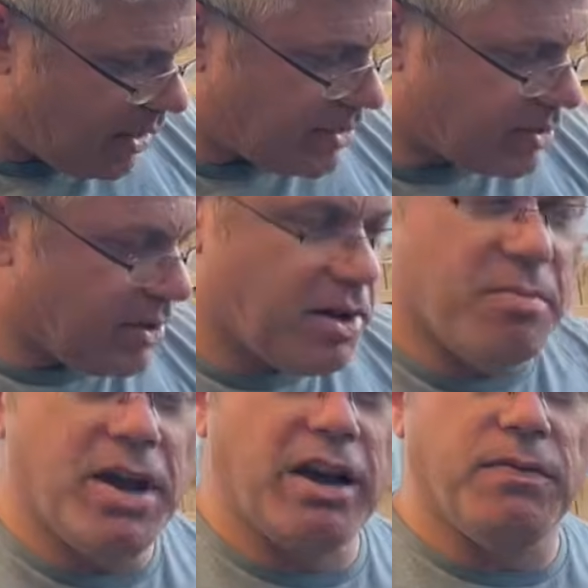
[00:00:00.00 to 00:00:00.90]
and it's going to come
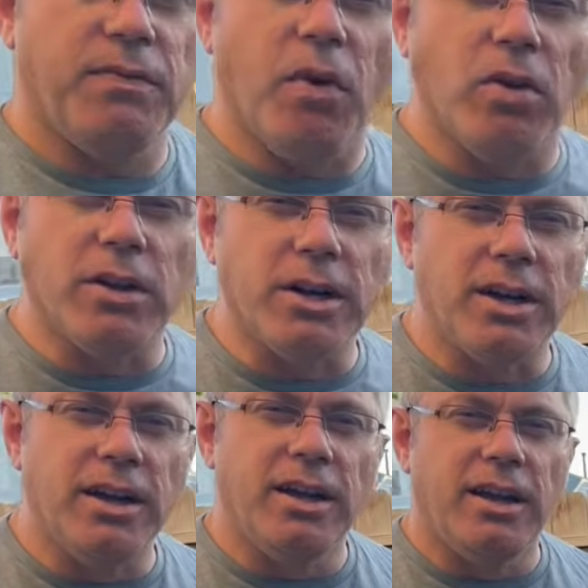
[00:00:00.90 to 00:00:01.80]
back fuller
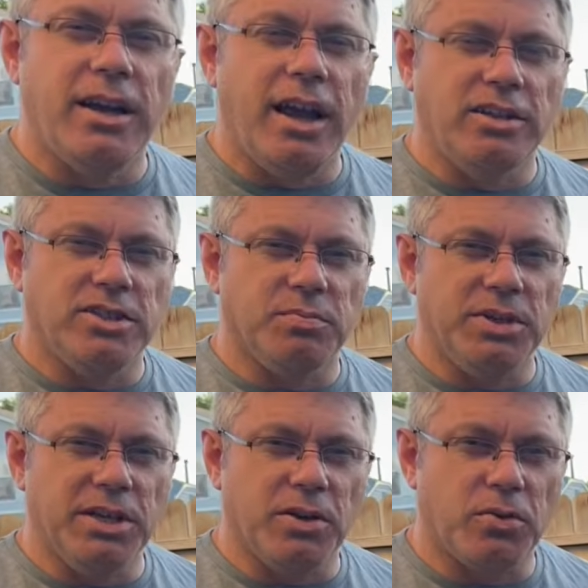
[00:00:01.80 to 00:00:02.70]
and just be
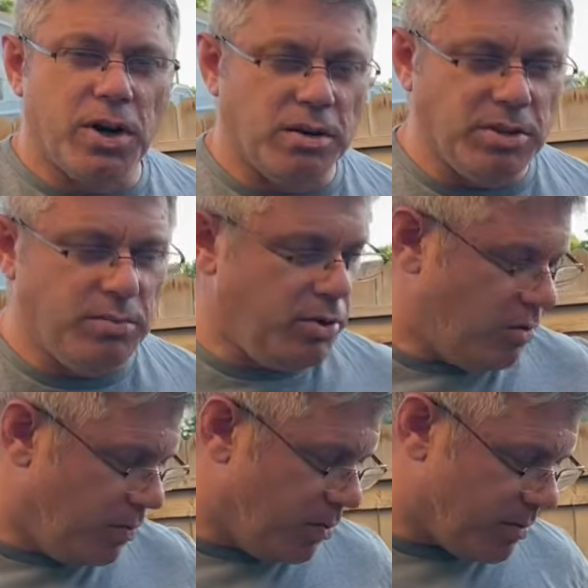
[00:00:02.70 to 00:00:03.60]
incredibly
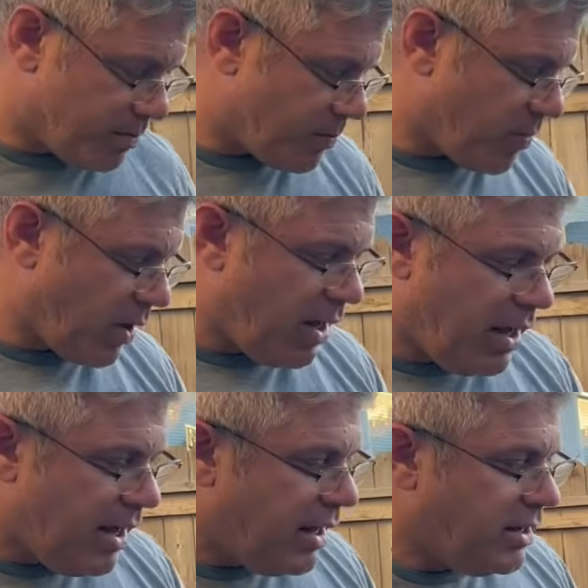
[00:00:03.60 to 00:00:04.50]
beautiful.
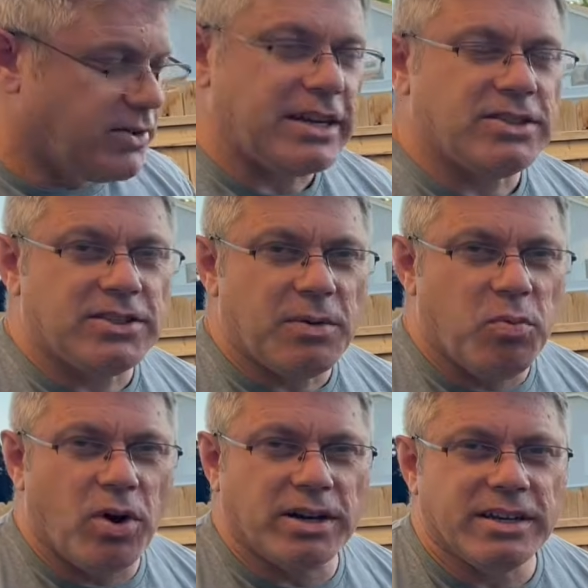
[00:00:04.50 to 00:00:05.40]
So that's step
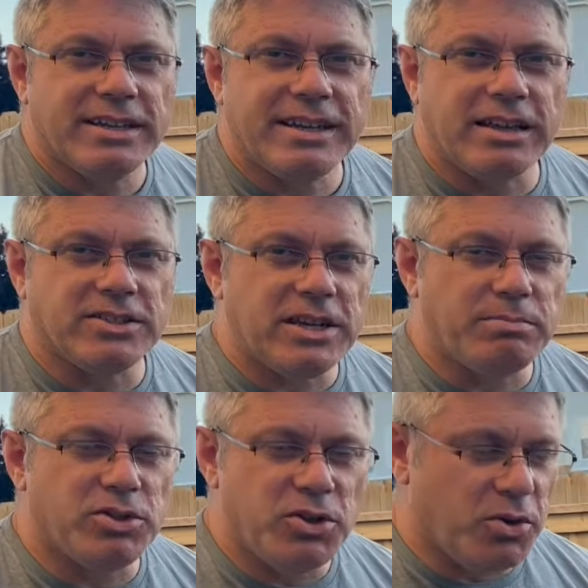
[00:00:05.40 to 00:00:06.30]
1. Now step
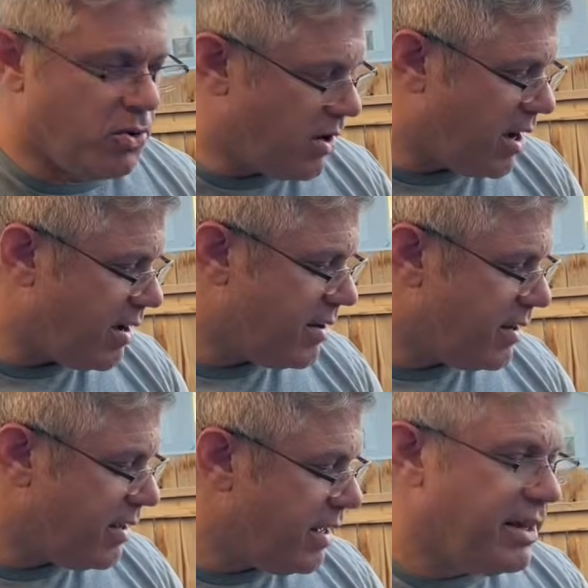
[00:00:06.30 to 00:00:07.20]
2, you
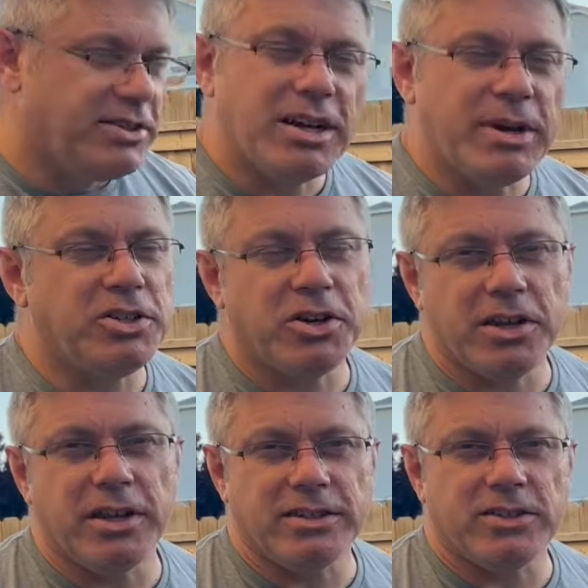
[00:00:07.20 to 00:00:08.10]
gotta make sure
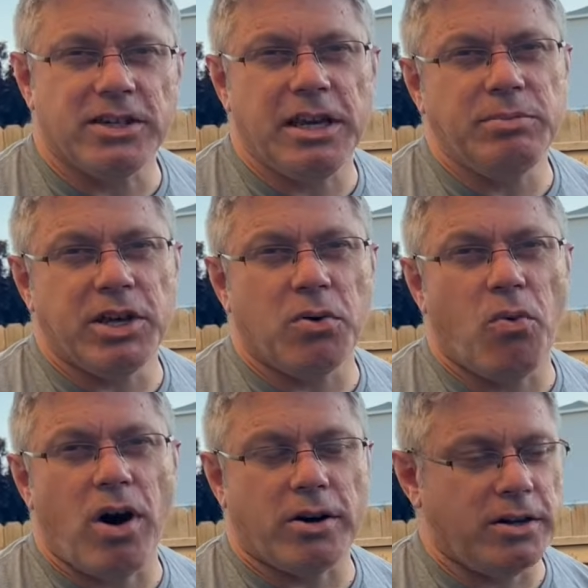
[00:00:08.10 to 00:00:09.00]
this keeps getting
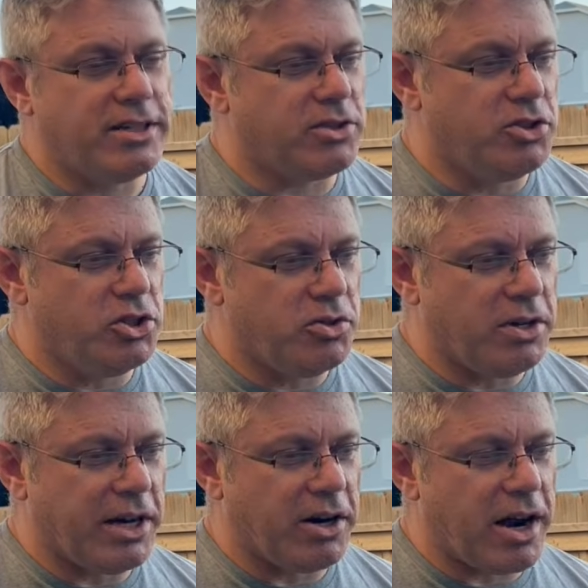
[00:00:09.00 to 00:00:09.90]
watered. It's June
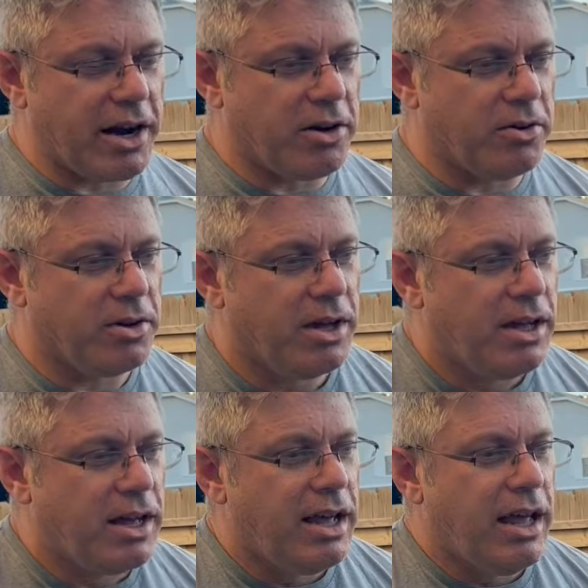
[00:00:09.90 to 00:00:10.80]
here in Idaho,
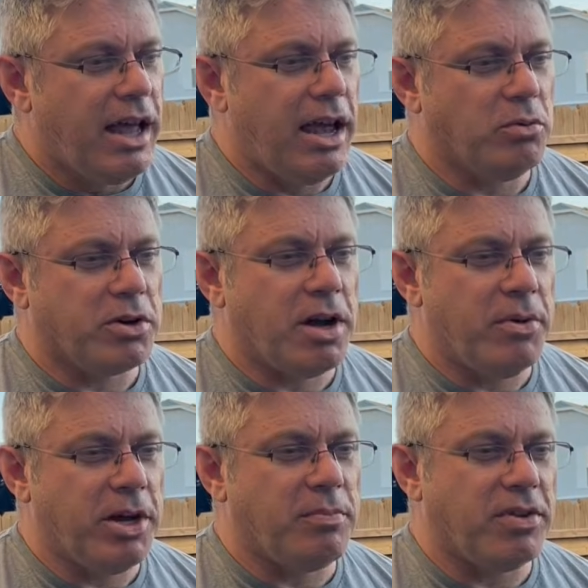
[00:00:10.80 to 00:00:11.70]
and we're
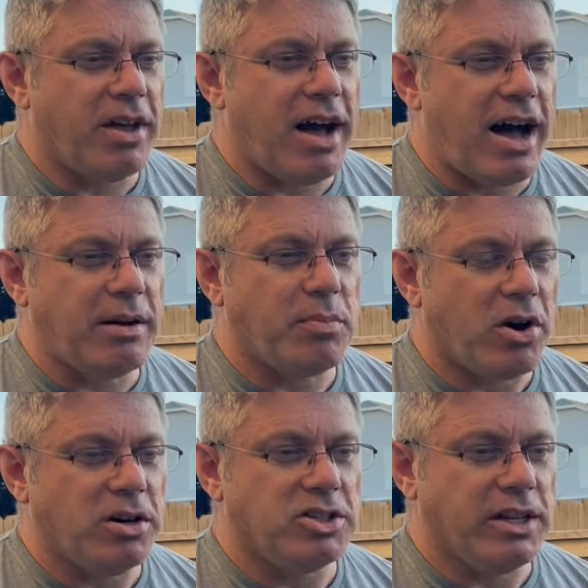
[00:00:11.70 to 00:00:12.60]
coming up on the hot
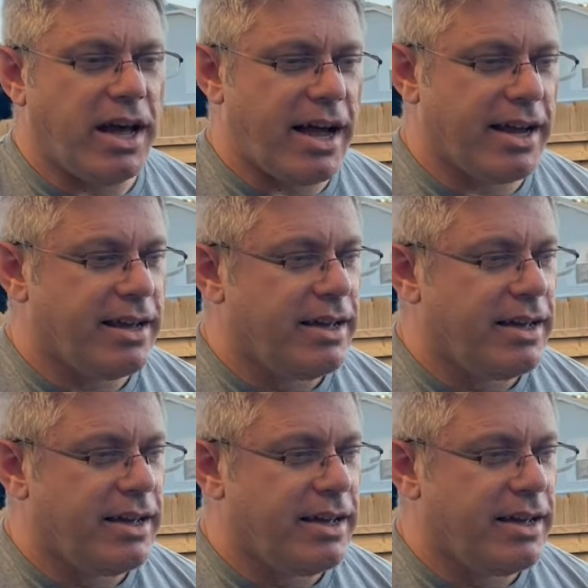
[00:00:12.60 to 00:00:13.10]
part of July.